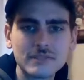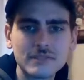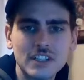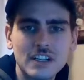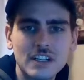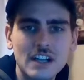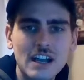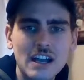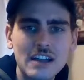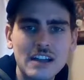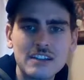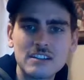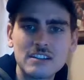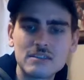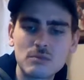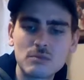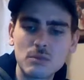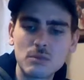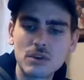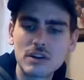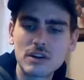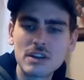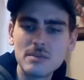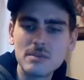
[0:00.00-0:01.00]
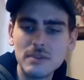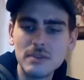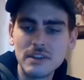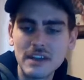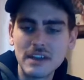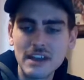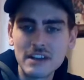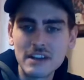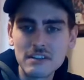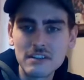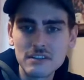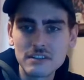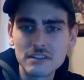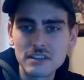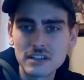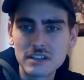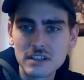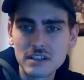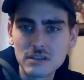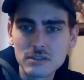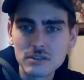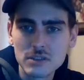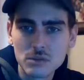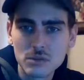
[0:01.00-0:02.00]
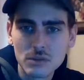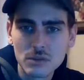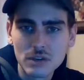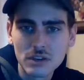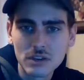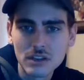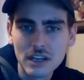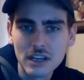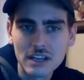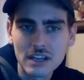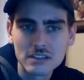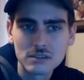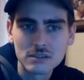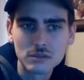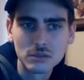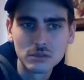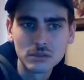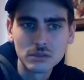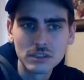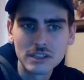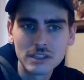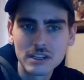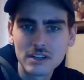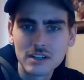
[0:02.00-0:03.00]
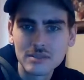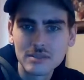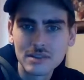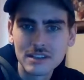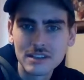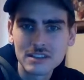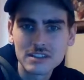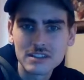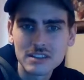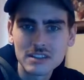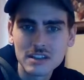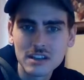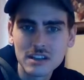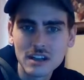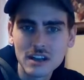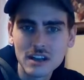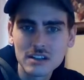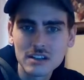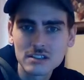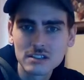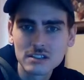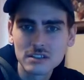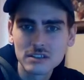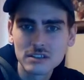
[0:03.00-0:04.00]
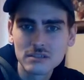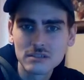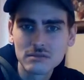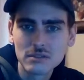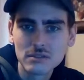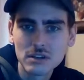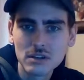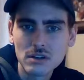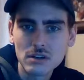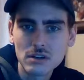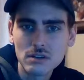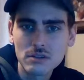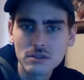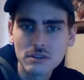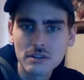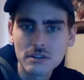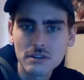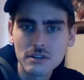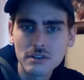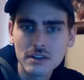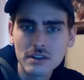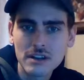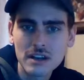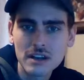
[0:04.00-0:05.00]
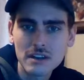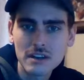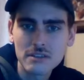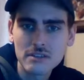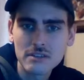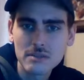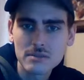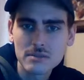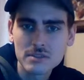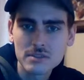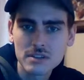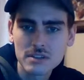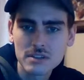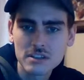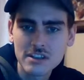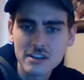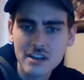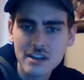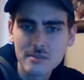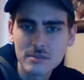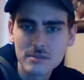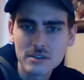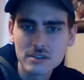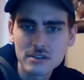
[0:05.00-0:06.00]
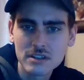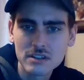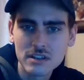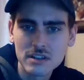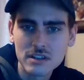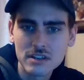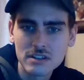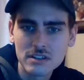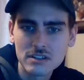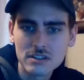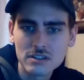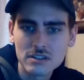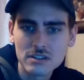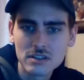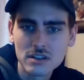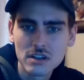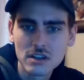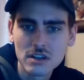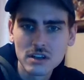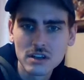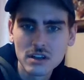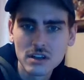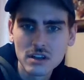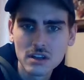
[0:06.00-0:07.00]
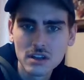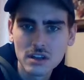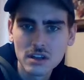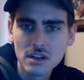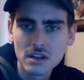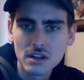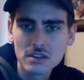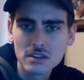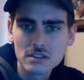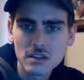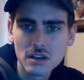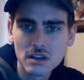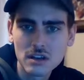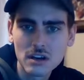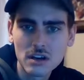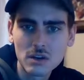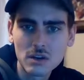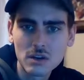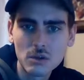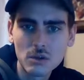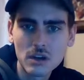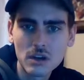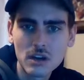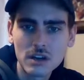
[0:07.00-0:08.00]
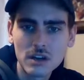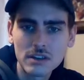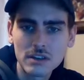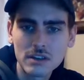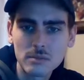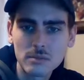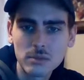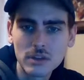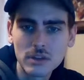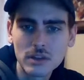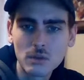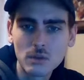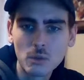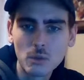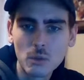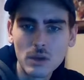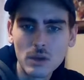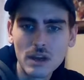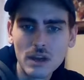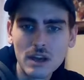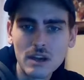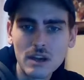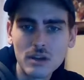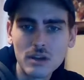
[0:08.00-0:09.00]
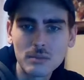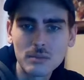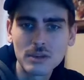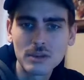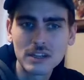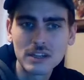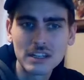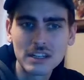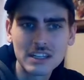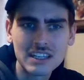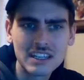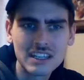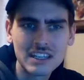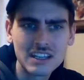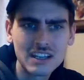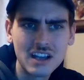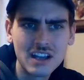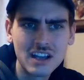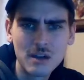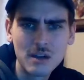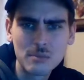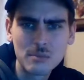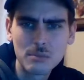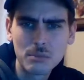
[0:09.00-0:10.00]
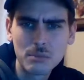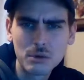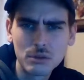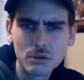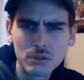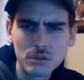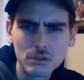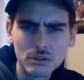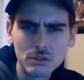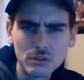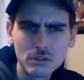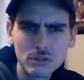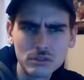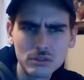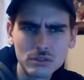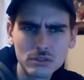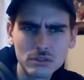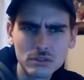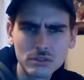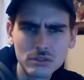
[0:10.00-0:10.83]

I just worry about Anderson. I know he's a world-class goalie here, but let's see. Koskinen on the road, 93% save percentage against Ottawa. They played well, but he got pulled.